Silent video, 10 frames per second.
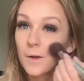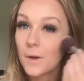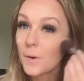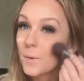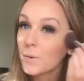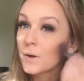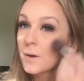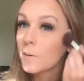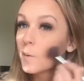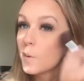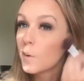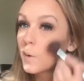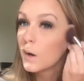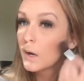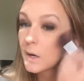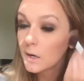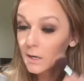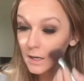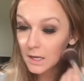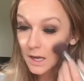tone.
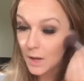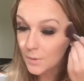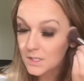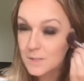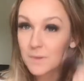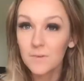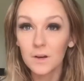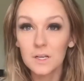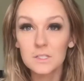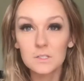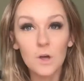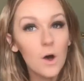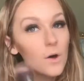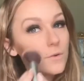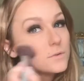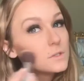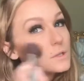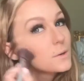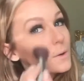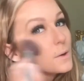I want it to be very soft.